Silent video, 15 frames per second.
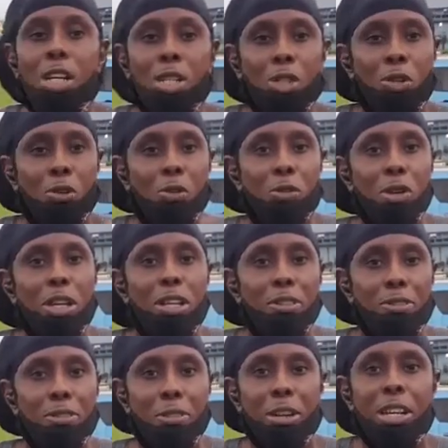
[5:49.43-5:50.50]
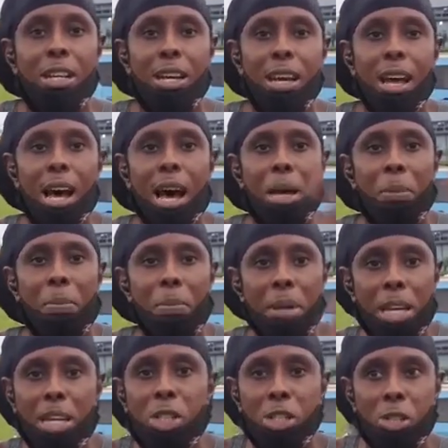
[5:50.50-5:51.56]
So feel free and
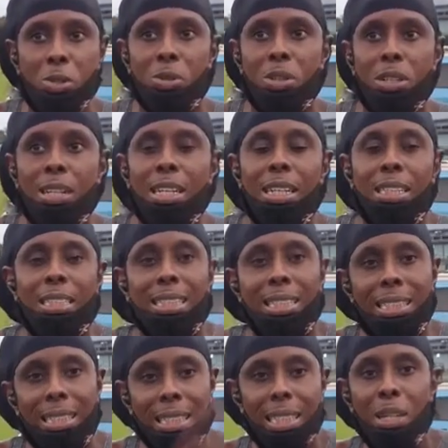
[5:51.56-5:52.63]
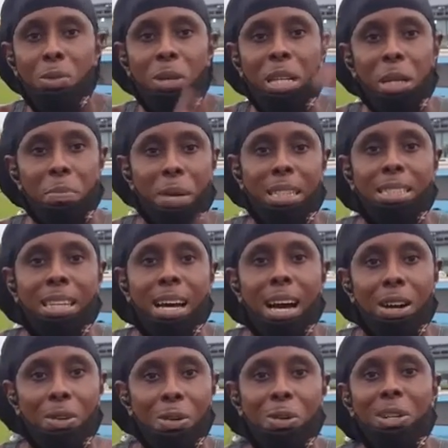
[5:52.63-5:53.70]
make sure to deal with the matter
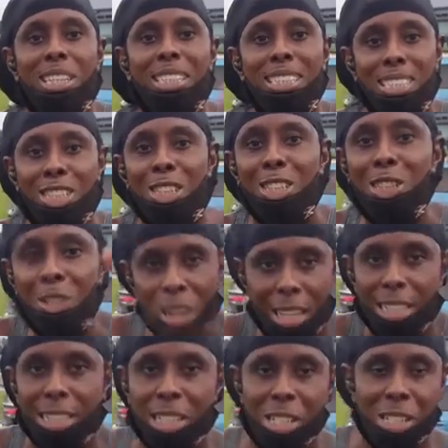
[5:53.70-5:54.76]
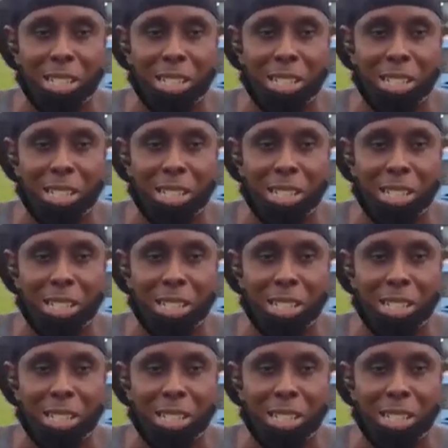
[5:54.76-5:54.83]
according to knowledge.